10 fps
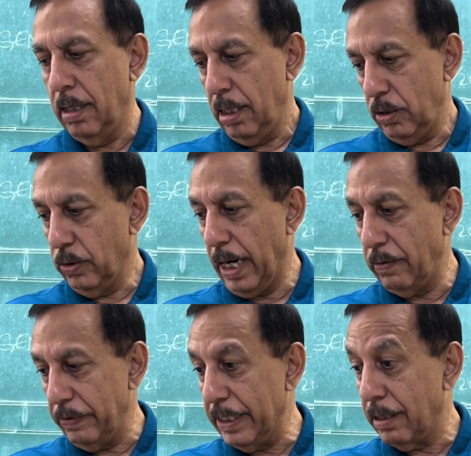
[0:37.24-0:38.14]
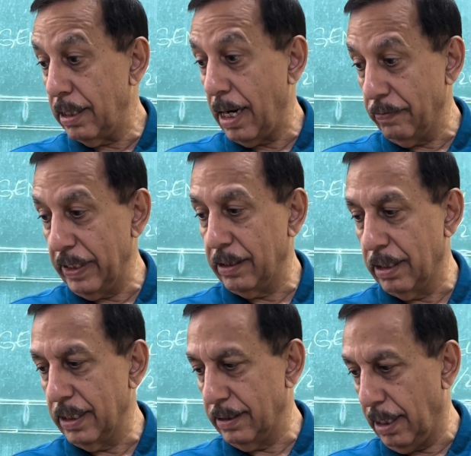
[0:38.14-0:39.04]
You get weaker and weaker
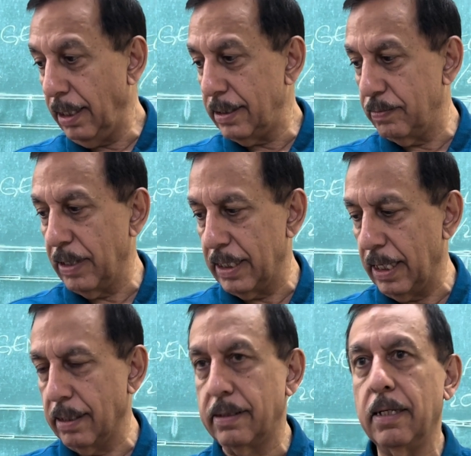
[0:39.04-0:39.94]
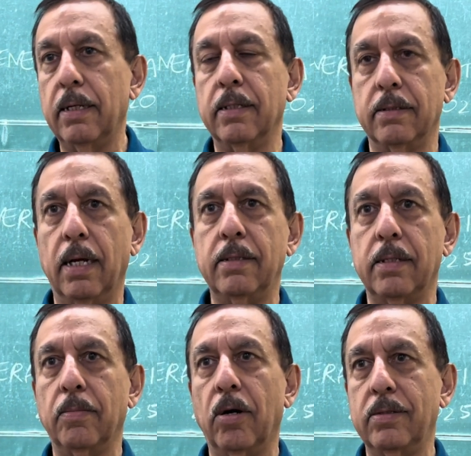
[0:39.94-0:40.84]
results, but there are still results
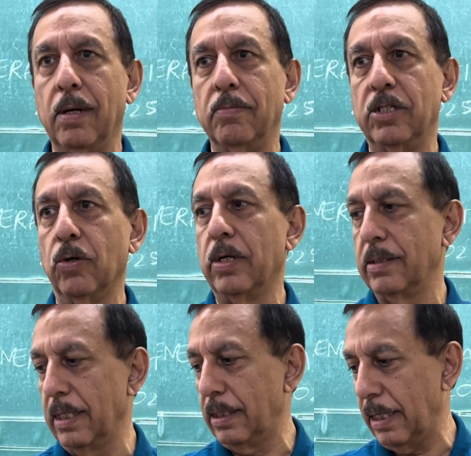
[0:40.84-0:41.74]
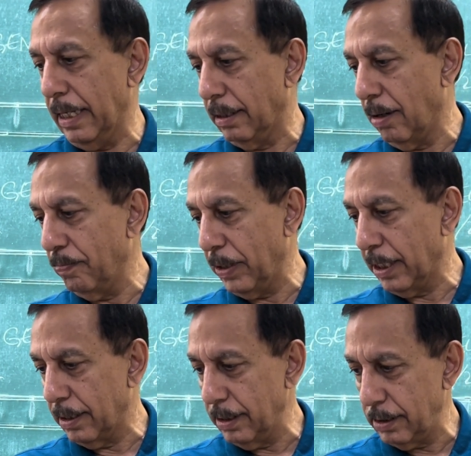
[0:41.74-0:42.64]
about some geodesic
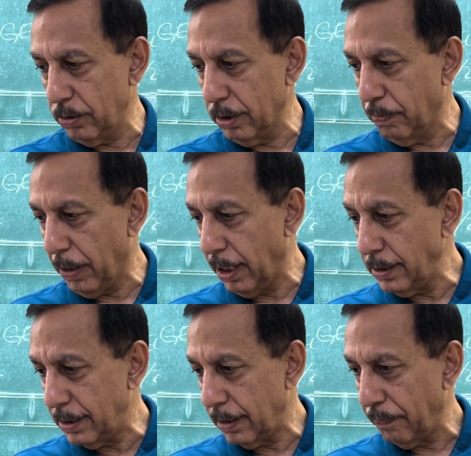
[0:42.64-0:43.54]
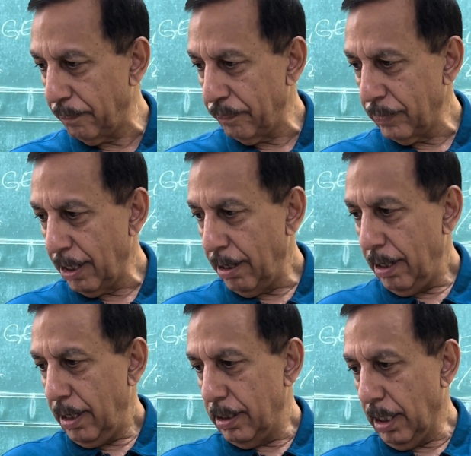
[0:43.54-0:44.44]
incompleteness to the past.
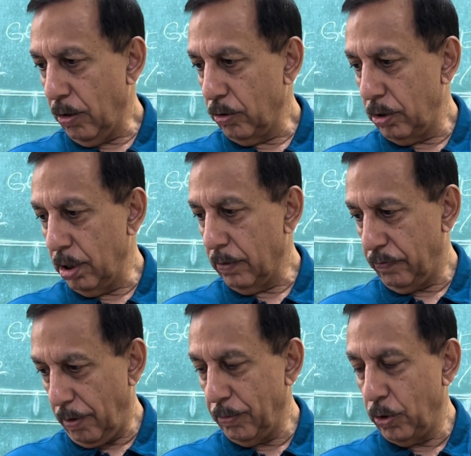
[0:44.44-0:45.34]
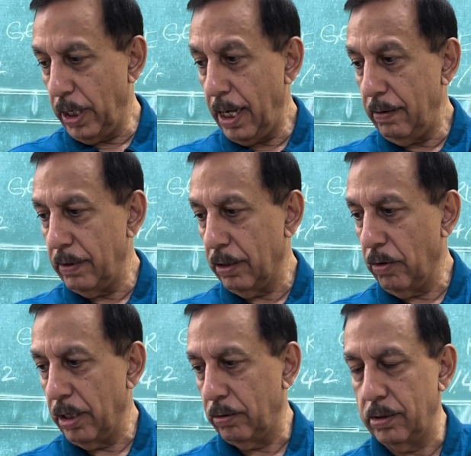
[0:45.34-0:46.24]
Now, from today, we are
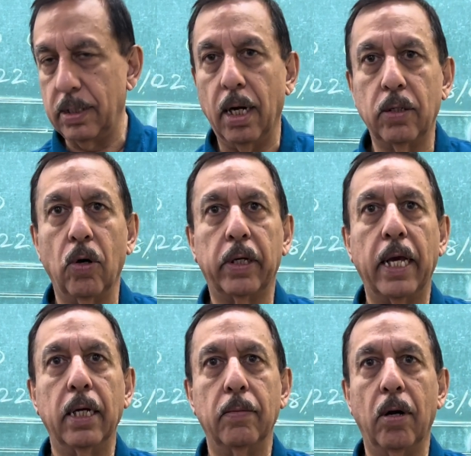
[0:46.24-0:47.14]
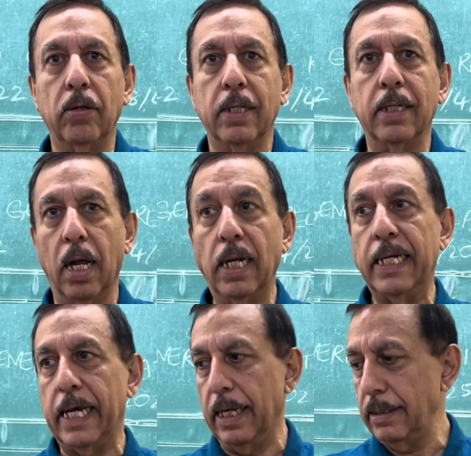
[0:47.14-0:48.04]
going to start talking about the null
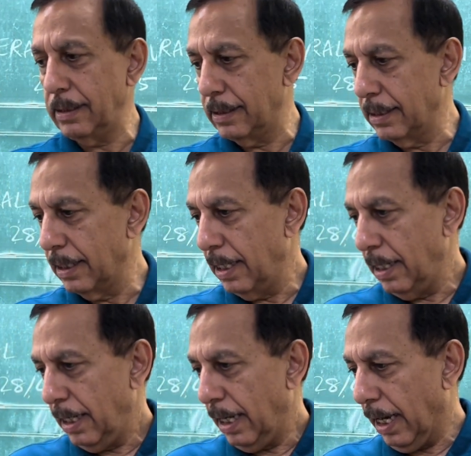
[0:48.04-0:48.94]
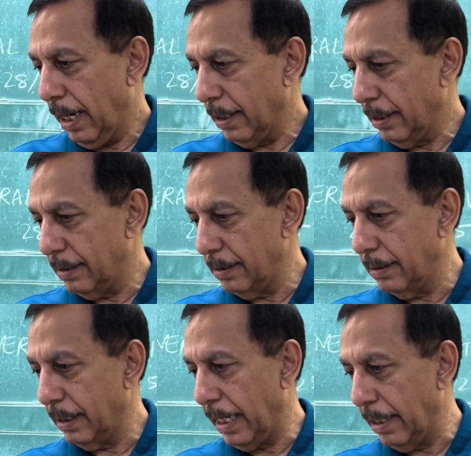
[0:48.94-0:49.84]
case, and this is
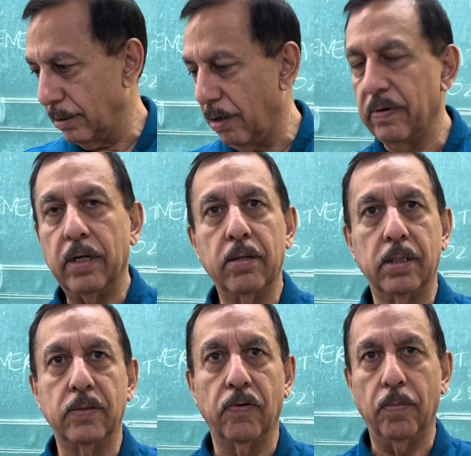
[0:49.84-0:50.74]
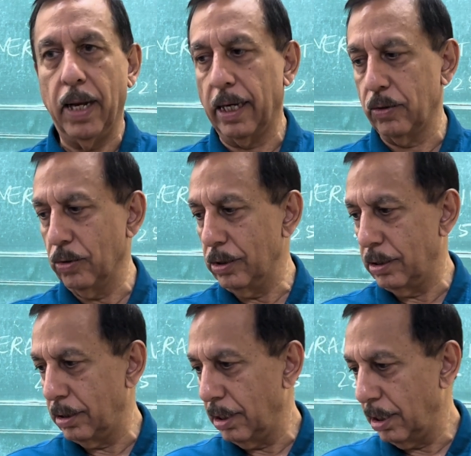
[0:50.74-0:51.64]
the case of interest for black holes.